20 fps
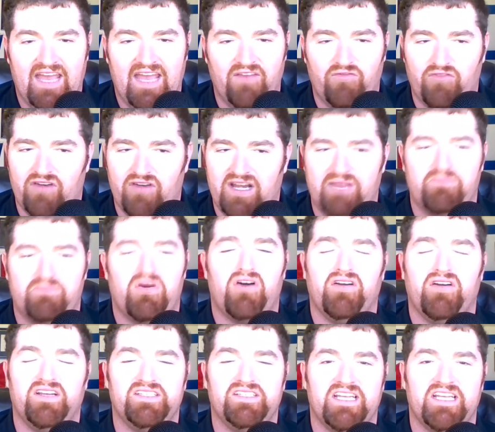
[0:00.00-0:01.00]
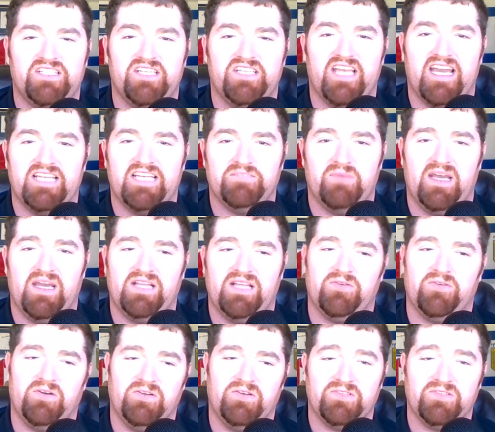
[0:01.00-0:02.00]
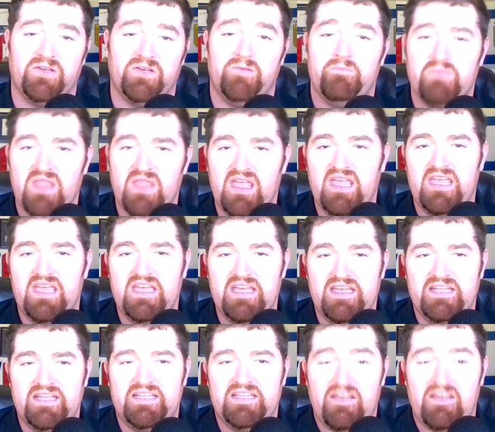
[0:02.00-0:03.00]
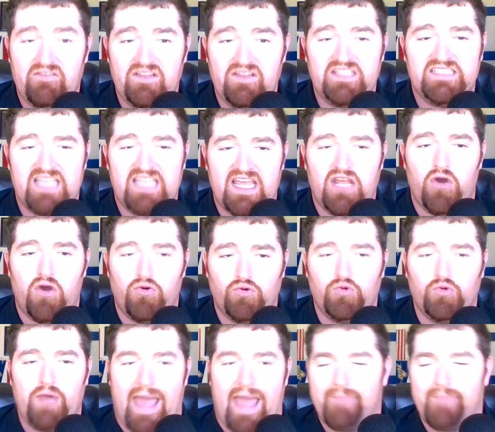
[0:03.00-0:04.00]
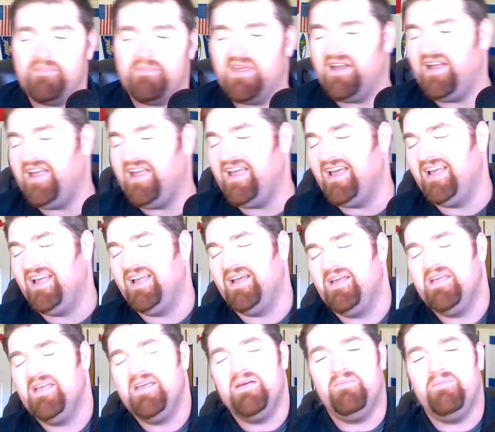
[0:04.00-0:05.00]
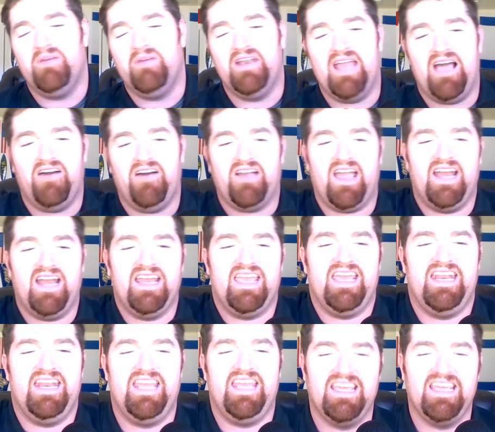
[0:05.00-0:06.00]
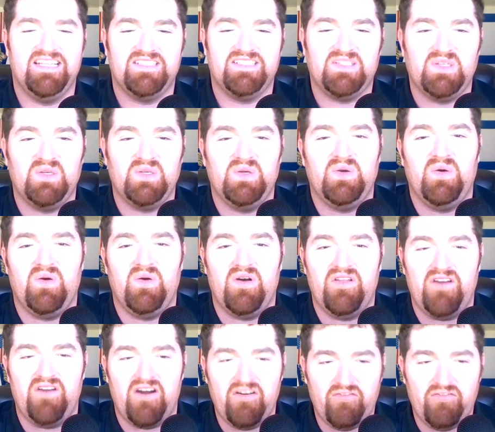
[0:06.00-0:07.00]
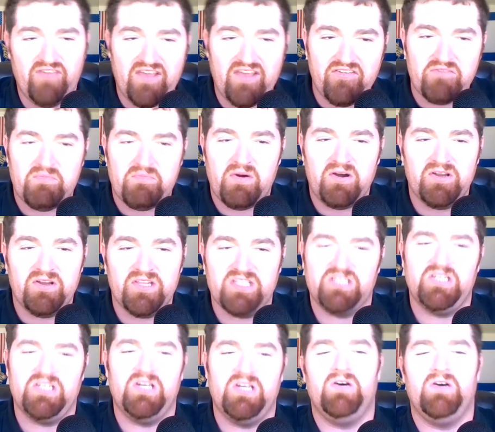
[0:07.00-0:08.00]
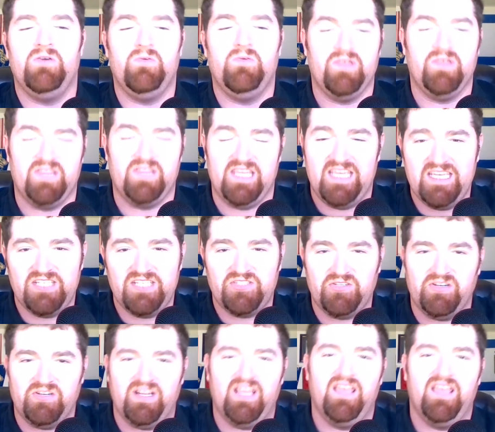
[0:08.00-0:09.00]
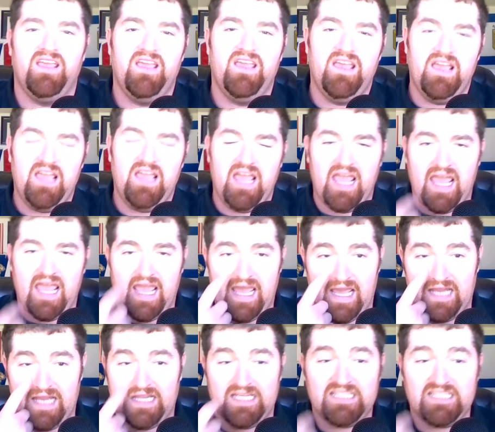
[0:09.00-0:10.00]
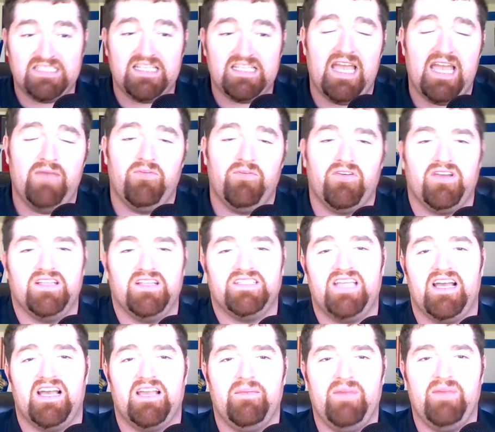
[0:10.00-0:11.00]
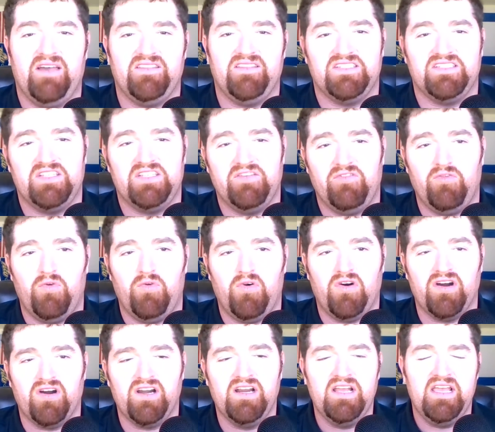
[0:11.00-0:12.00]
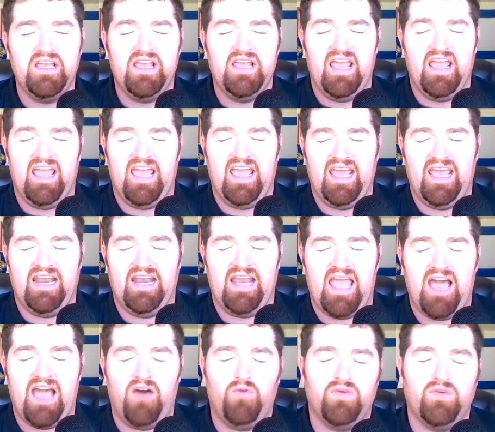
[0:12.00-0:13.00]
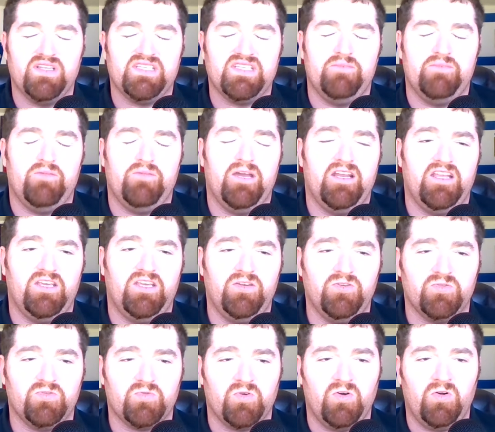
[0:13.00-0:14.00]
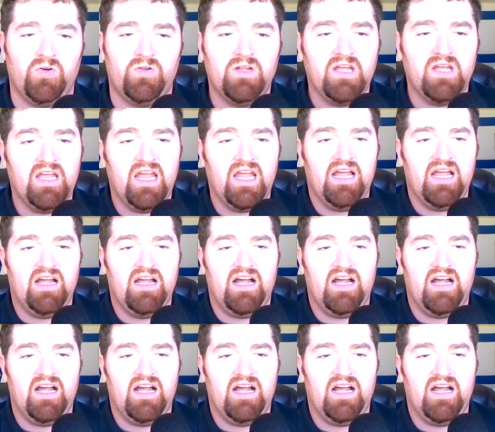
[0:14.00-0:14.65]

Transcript: and for any parties that you guys might throw. So definitely say go do that. But now, kind of getting into our favorite part of the show with the history. And this time we're going to talk about the Civil War and how whiskey played a huge role.